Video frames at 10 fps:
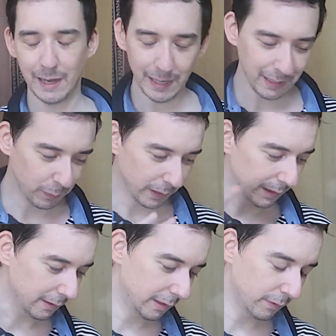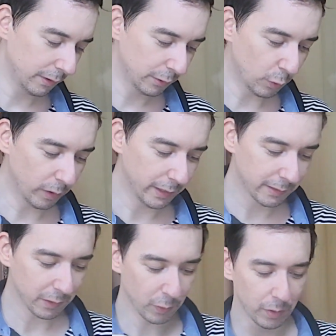Anyway, that's a different story.
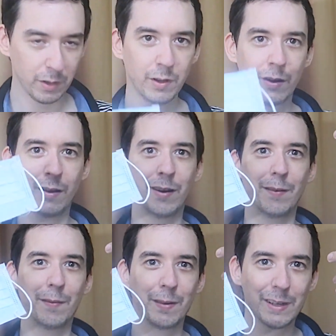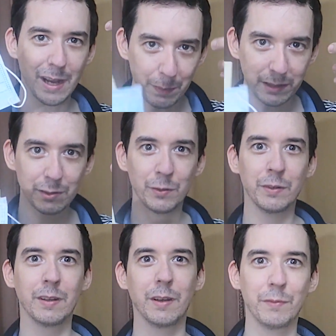So coming
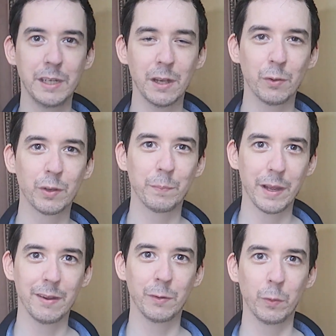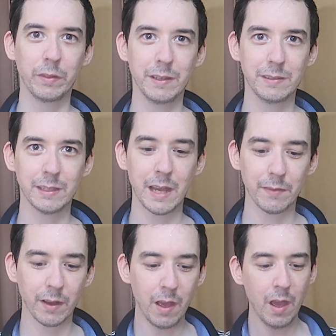soon, a video comparing all of these
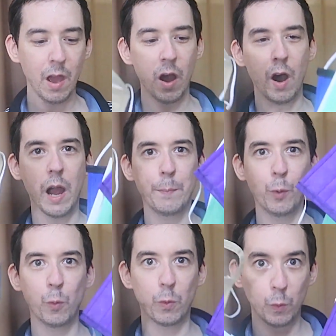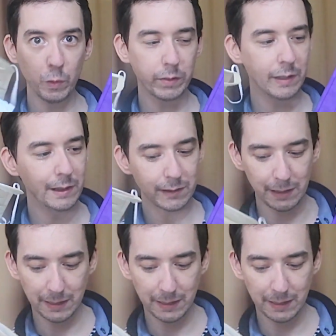together. I bought all of these